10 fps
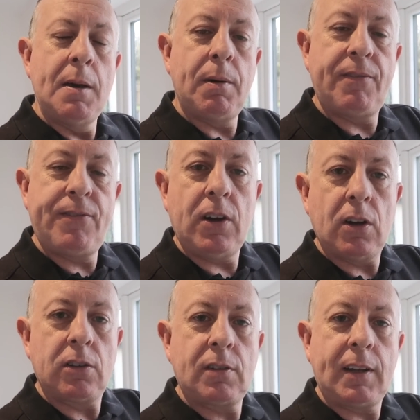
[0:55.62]
But
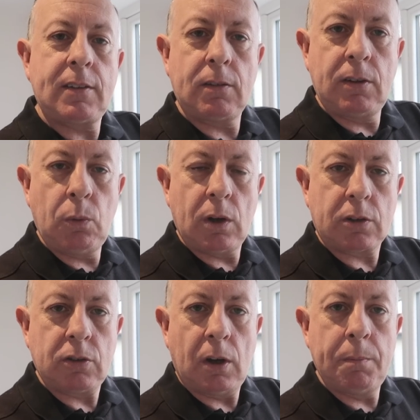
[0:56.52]
first, let's go to the
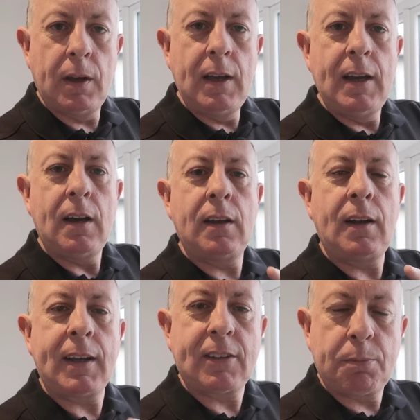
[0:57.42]
workshop and
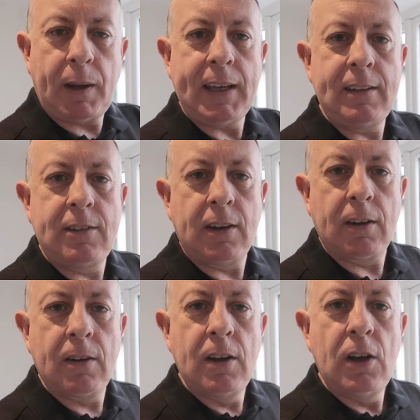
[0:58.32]
I'll explain to
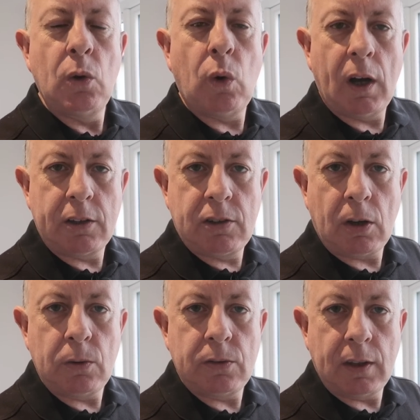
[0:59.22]
you why I
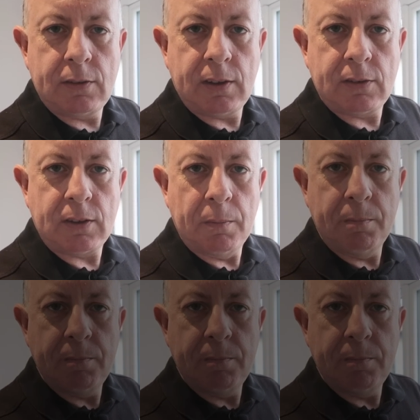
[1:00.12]
chose this system.